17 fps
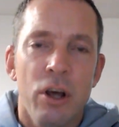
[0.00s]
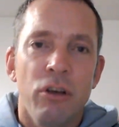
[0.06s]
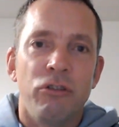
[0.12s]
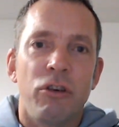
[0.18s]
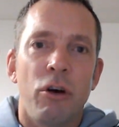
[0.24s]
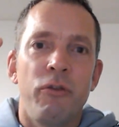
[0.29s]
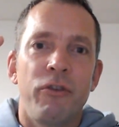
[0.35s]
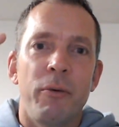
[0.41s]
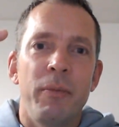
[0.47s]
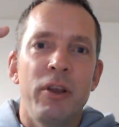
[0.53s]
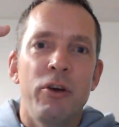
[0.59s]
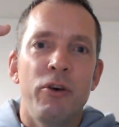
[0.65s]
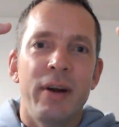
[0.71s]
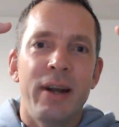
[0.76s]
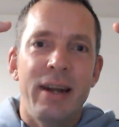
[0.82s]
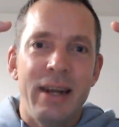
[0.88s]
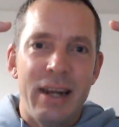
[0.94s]
So from
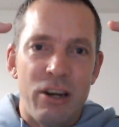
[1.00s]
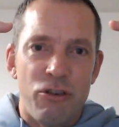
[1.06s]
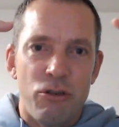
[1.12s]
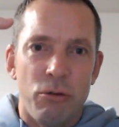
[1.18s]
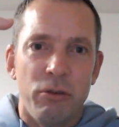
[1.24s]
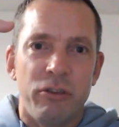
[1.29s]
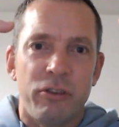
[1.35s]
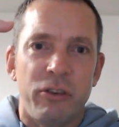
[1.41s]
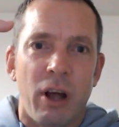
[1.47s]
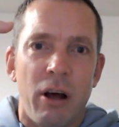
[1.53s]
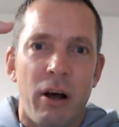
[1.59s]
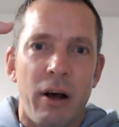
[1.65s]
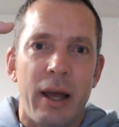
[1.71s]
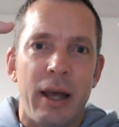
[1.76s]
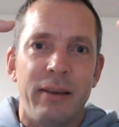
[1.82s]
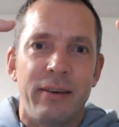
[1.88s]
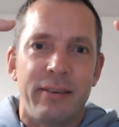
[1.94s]
your initial
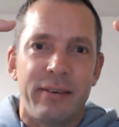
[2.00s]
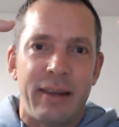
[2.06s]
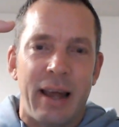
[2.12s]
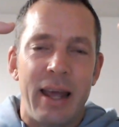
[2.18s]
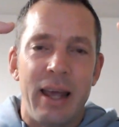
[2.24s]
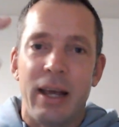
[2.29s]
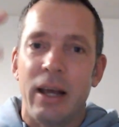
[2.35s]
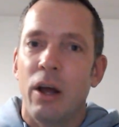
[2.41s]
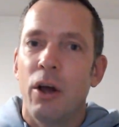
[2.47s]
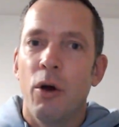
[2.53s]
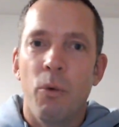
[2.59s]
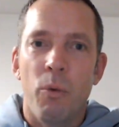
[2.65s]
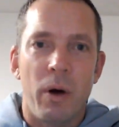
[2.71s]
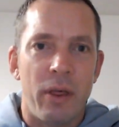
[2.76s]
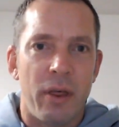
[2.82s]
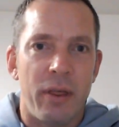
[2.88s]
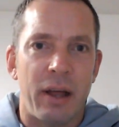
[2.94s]
starting stake,
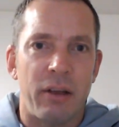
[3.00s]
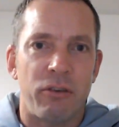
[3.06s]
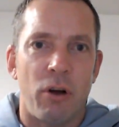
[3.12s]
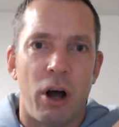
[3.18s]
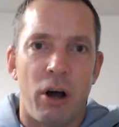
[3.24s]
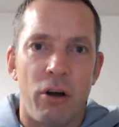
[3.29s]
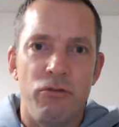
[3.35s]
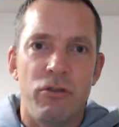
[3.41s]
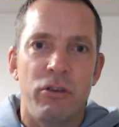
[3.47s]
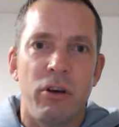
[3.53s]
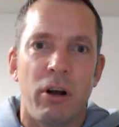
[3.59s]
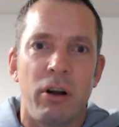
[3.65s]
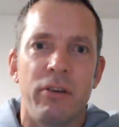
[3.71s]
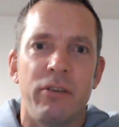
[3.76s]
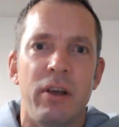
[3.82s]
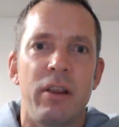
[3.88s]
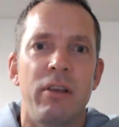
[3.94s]
whether that's
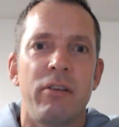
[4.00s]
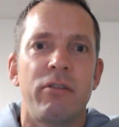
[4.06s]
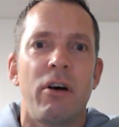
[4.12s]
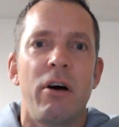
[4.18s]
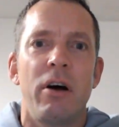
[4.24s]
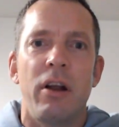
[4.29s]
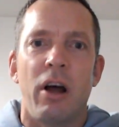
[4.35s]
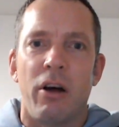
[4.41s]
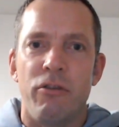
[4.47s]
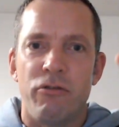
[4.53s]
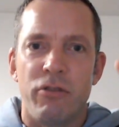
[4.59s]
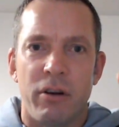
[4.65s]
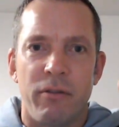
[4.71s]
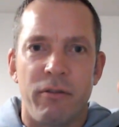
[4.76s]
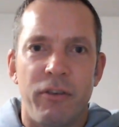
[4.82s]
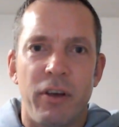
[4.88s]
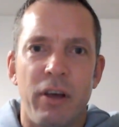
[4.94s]
$100 either side,
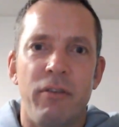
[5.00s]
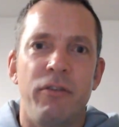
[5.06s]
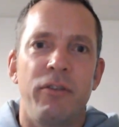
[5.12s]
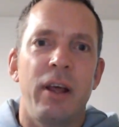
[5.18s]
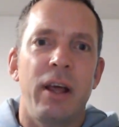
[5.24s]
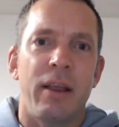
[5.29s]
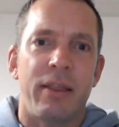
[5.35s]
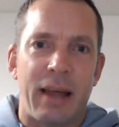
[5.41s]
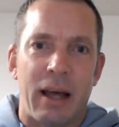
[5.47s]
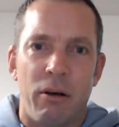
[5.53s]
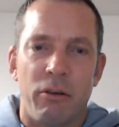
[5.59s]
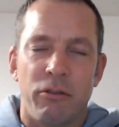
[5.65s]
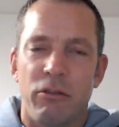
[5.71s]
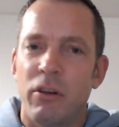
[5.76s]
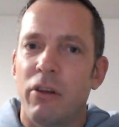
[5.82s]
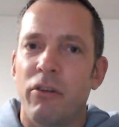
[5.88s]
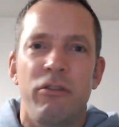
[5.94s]
150,
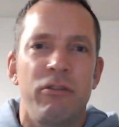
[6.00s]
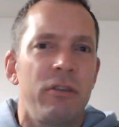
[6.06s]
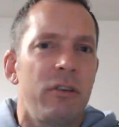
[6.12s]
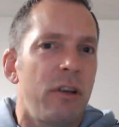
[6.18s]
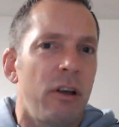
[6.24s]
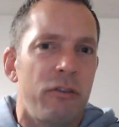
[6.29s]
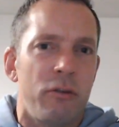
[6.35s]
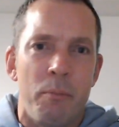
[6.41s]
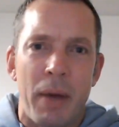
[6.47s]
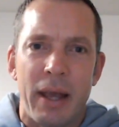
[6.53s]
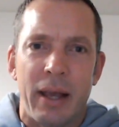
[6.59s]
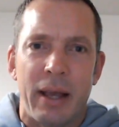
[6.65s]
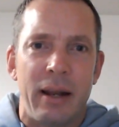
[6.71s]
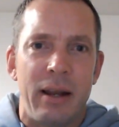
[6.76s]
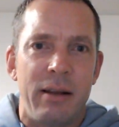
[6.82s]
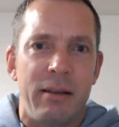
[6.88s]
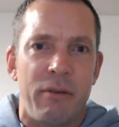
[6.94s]
1,000, doesn't make
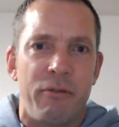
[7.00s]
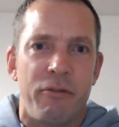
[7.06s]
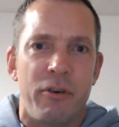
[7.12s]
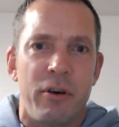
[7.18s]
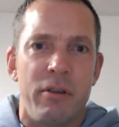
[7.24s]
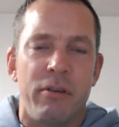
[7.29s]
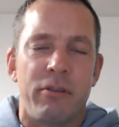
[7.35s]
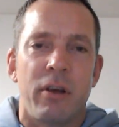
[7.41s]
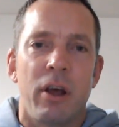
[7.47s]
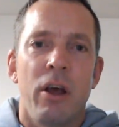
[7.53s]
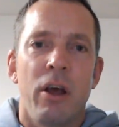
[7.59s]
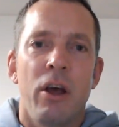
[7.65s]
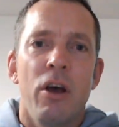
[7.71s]
any difference.